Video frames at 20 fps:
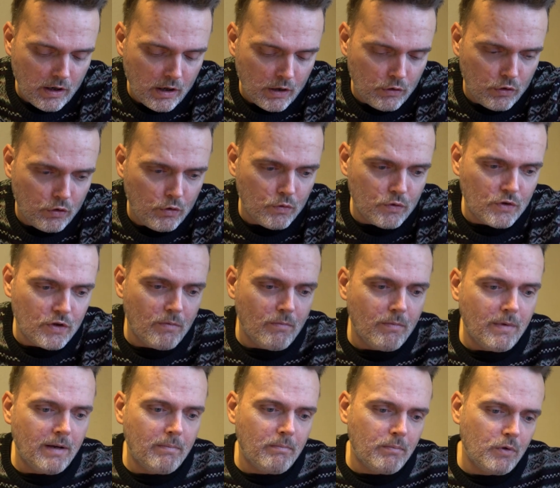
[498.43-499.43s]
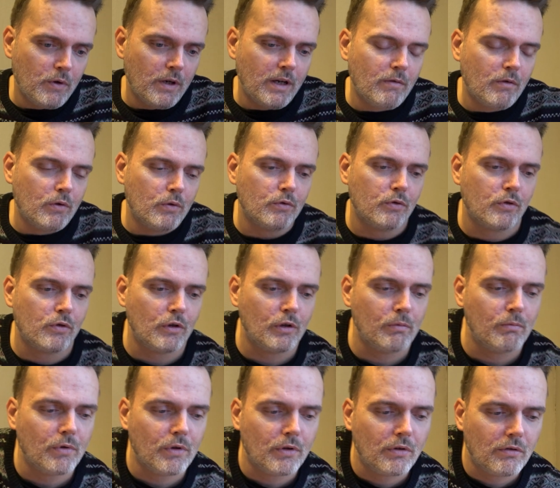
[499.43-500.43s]
and you use the map, you have control,
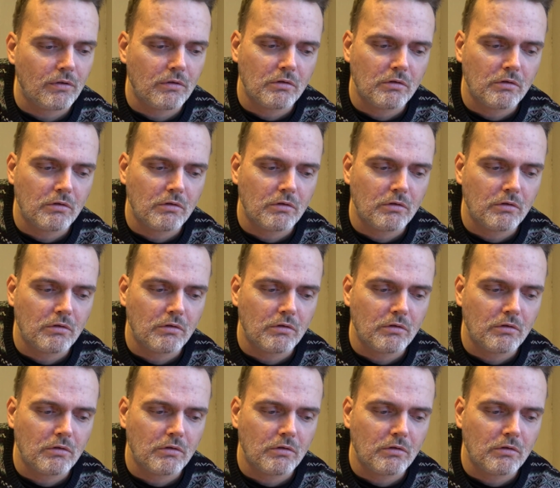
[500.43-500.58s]
but